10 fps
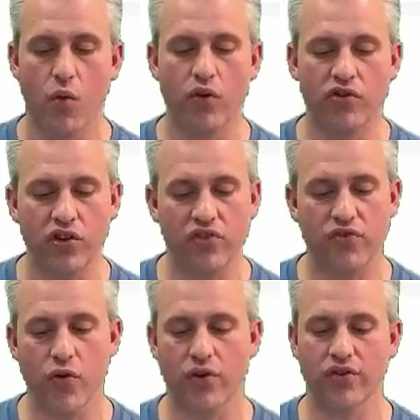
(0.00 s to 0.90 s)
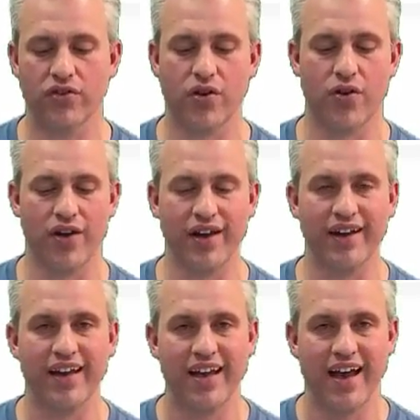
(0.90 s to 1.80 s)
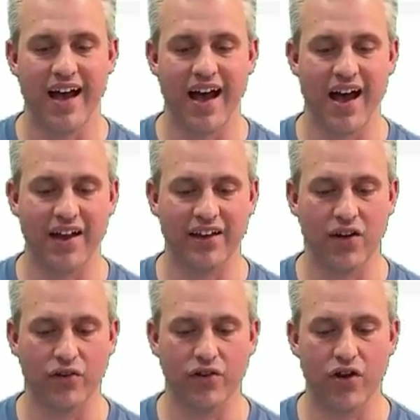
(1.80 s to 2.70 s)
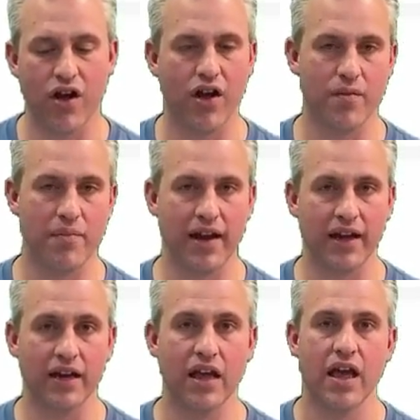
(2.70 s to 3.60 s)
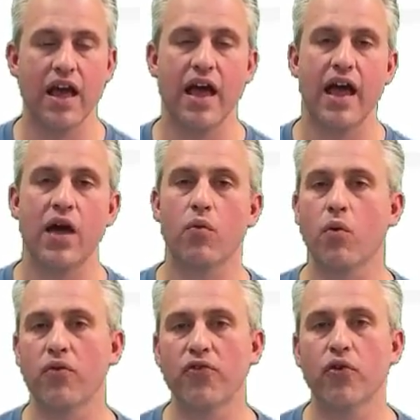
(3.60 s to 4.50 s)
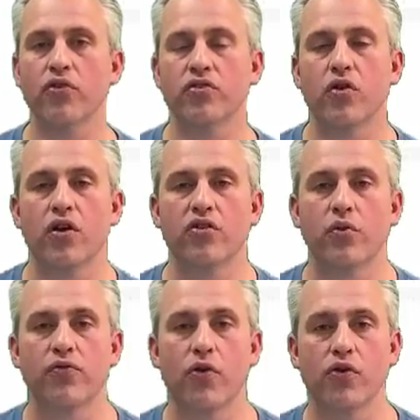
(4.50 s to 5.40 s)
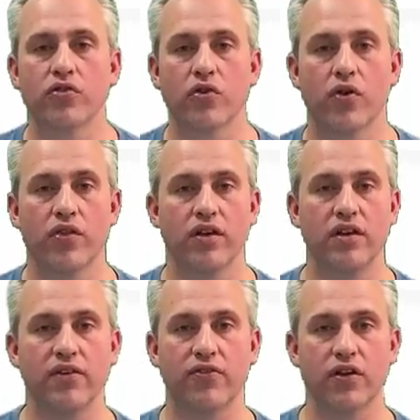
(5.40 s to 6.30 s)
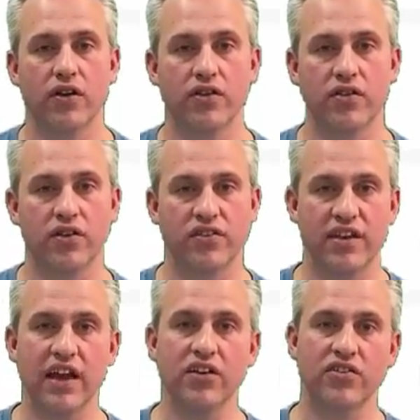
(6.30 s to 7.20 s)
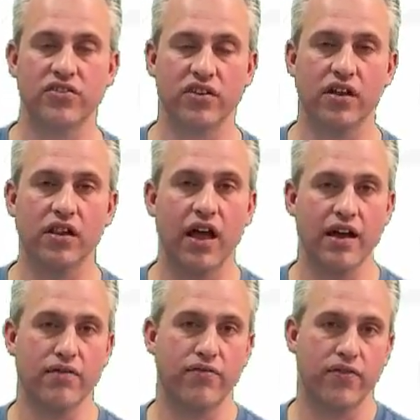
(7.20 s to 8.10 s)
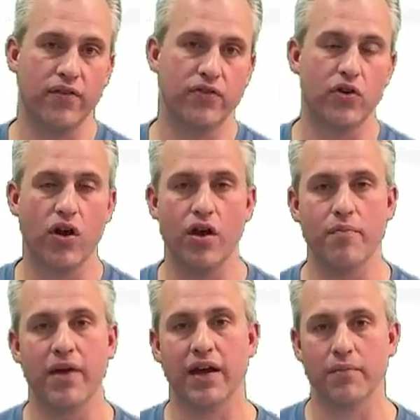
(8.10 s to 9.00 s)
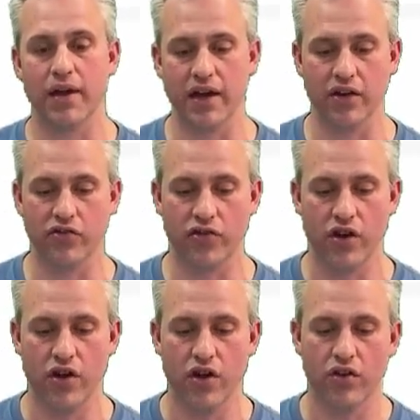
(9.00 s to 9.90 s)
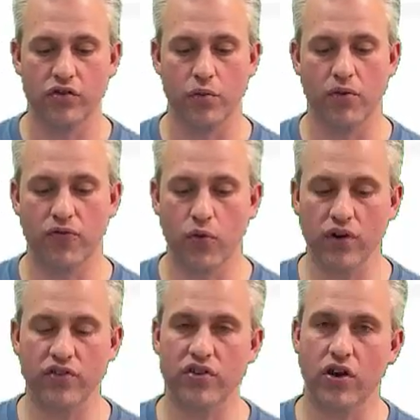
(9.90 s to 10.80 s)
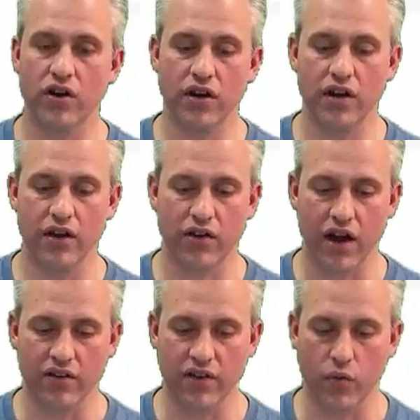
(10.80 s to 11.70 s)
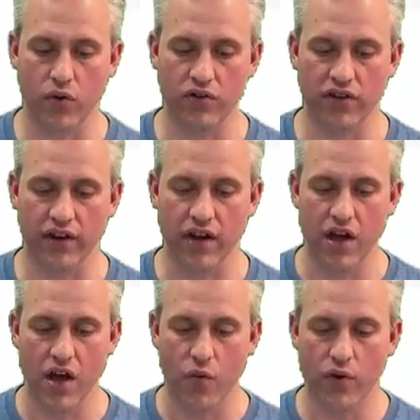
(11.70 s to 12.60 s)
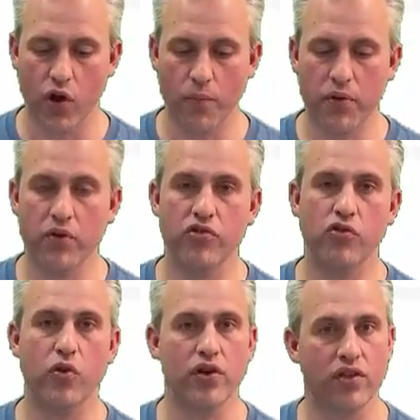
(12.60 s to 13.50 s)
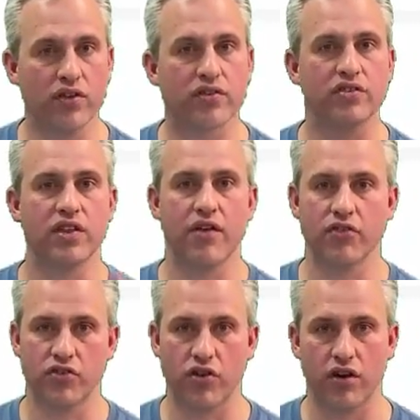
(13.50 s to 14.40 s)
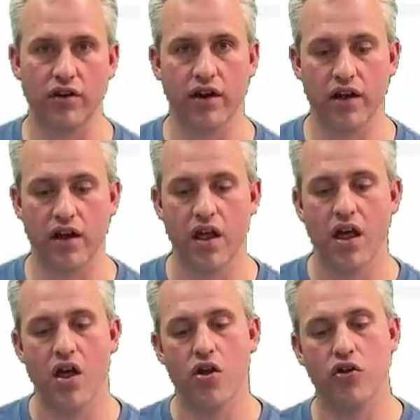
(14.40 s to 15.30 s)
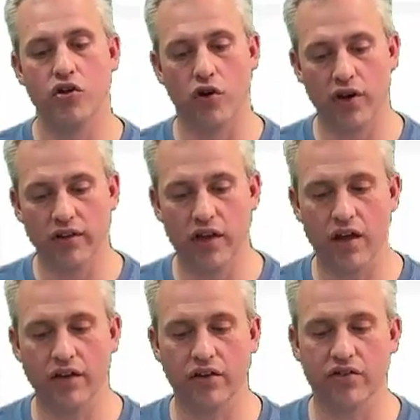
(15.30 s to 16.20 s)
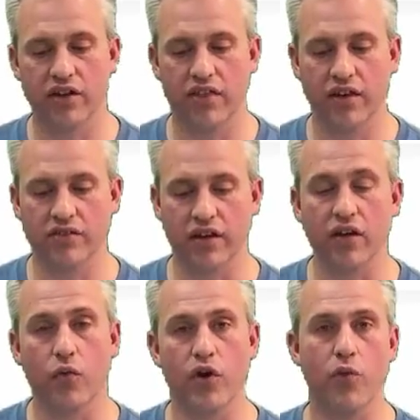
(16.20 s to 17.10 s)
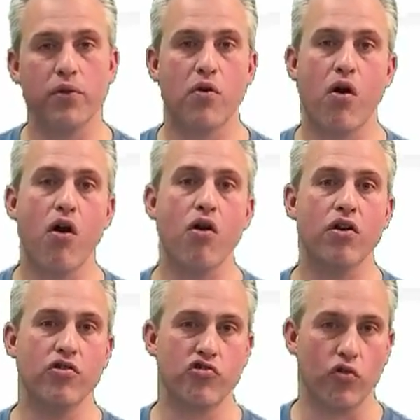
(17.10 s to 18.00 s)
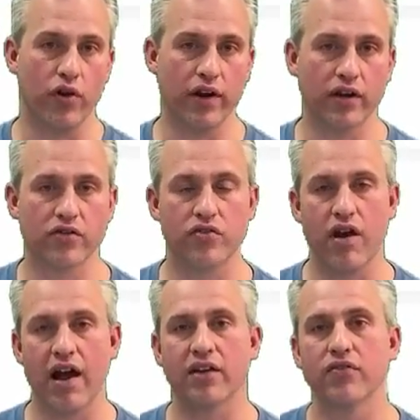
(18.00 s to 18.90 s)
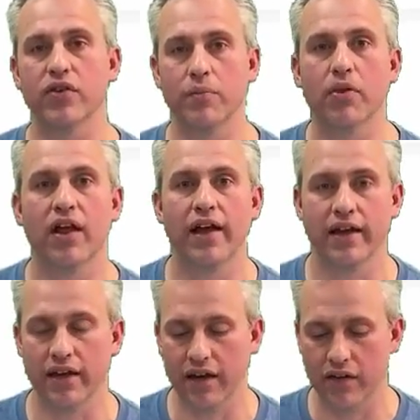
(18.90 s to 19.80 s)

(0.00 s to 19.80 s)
We're just focused on, your hunt main. And what we're focused on is we're focused on the different stages in the life of your hunt main page. So before it started, it'll kind of say words like, we hope you enjoy this, because they haven't started yet. During the hunt, it'll say things like, we hope you are enjoying, because they're actively playing in it.